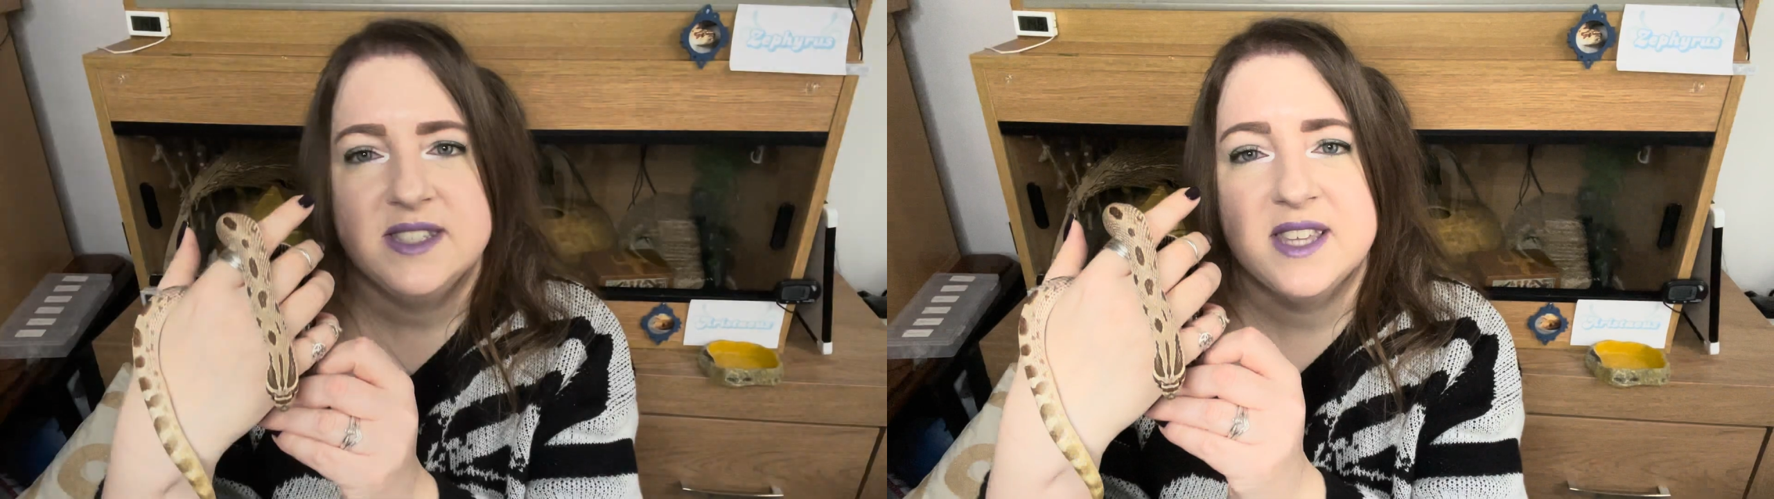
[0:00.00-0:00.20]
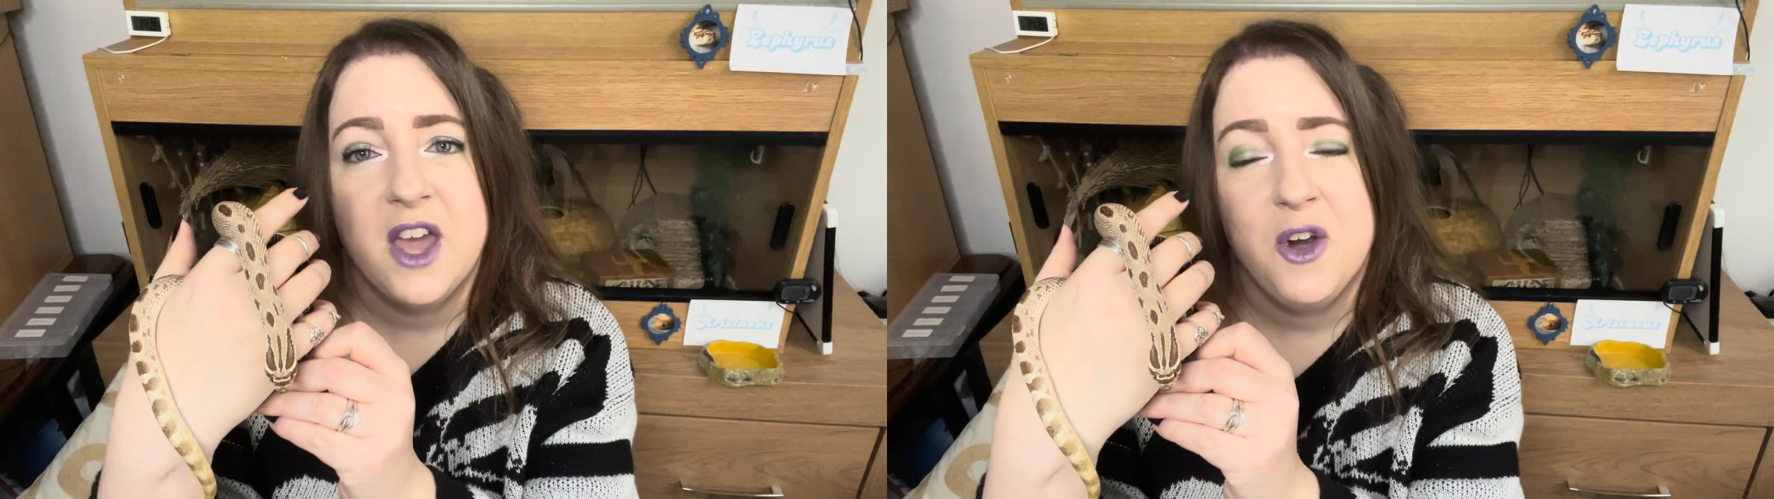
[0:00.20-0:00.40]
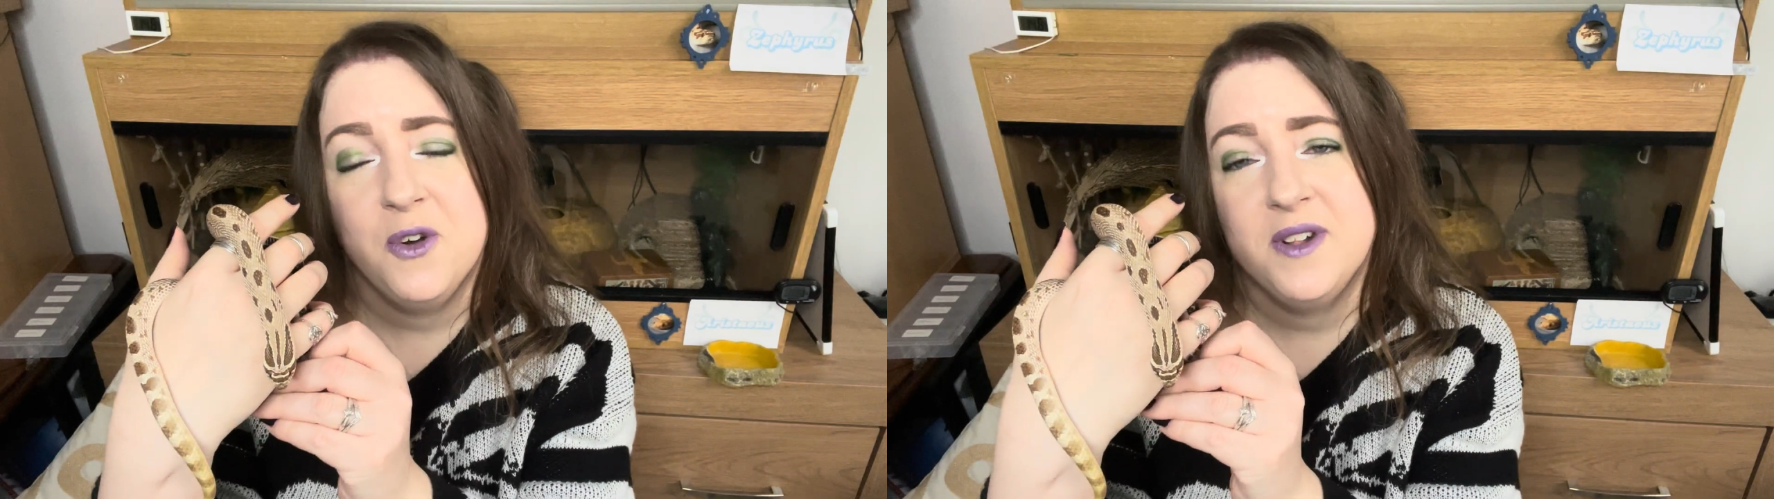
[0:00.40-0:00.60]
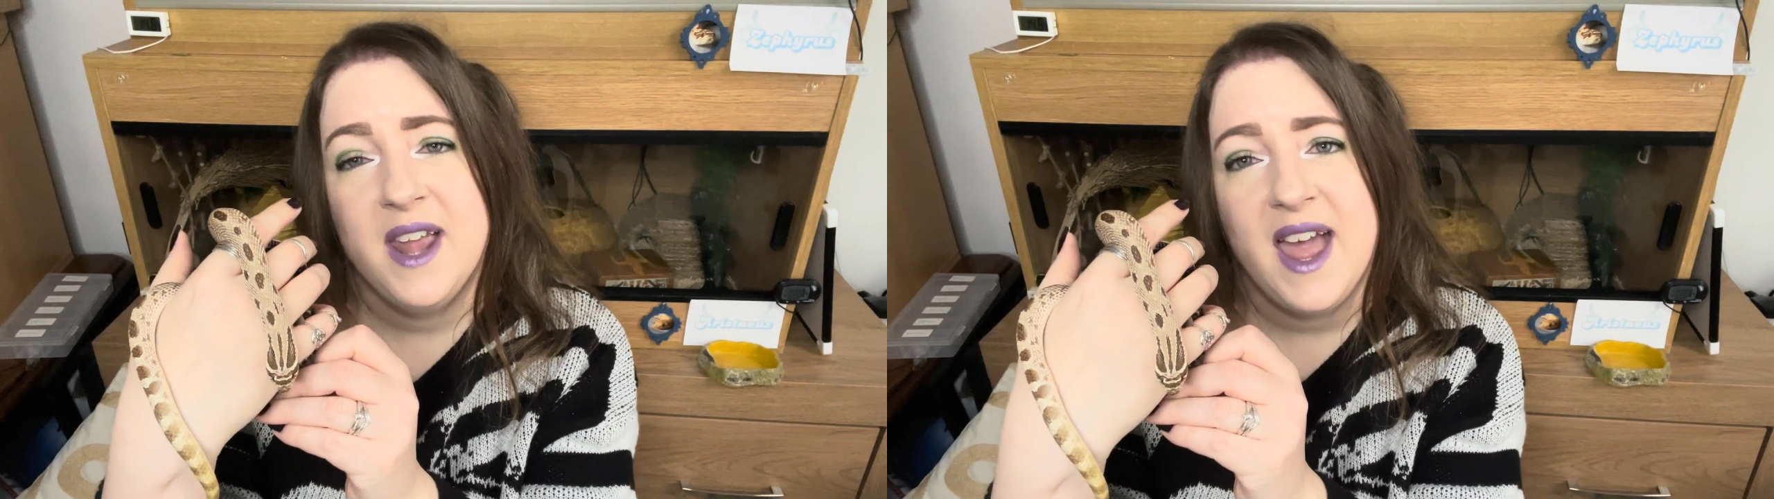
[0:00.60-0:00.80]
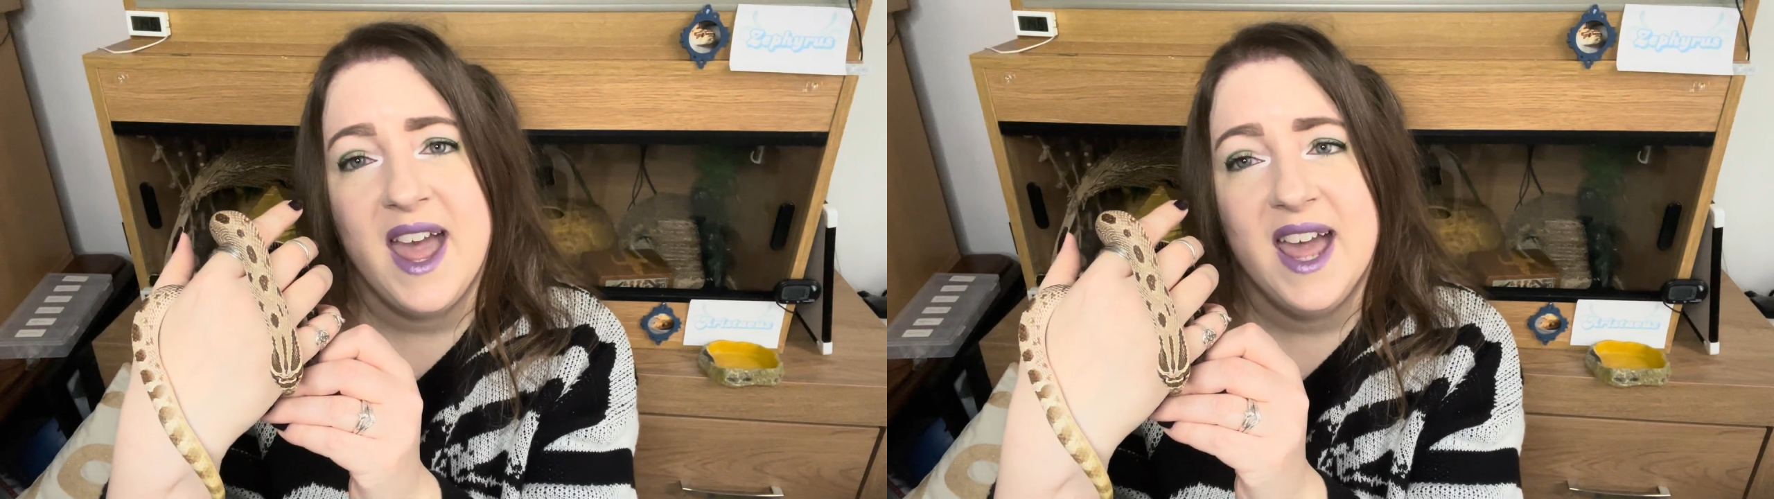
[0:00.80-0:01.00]
get
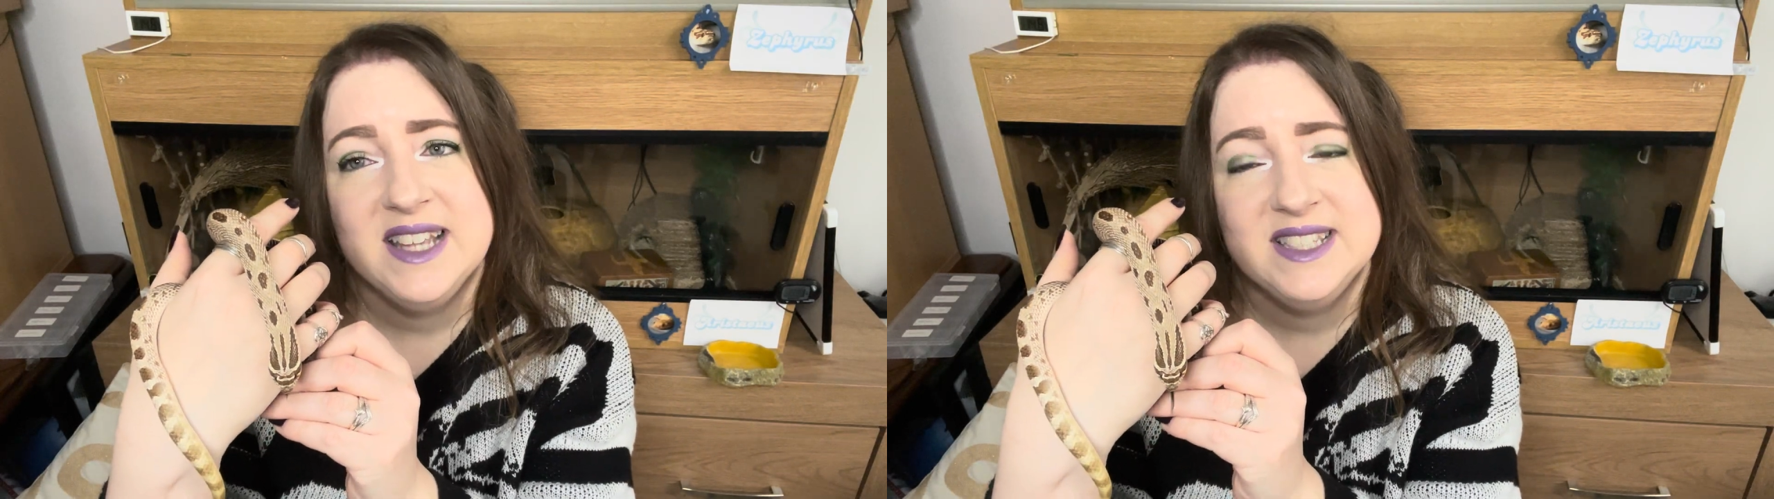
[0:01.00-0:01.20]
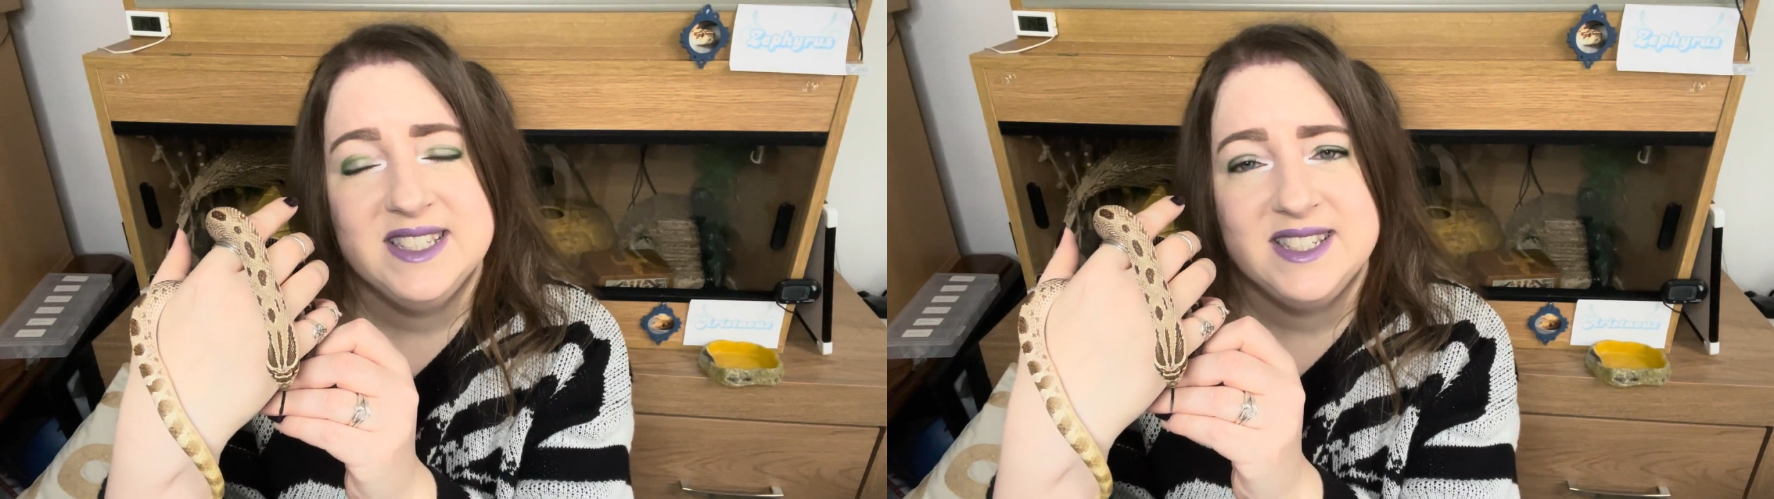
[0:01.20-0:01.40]
on and